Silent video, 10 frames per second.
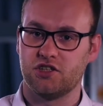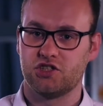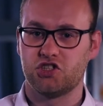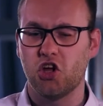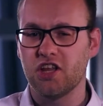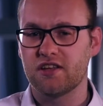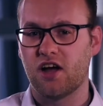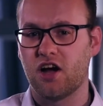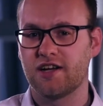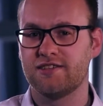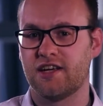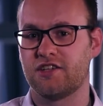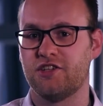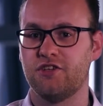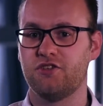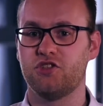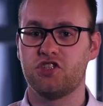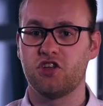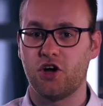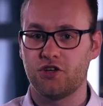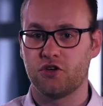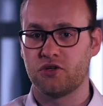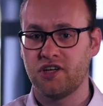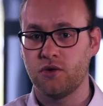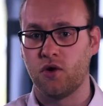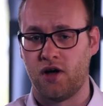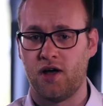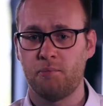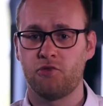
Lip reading: a solid architecture to start your new app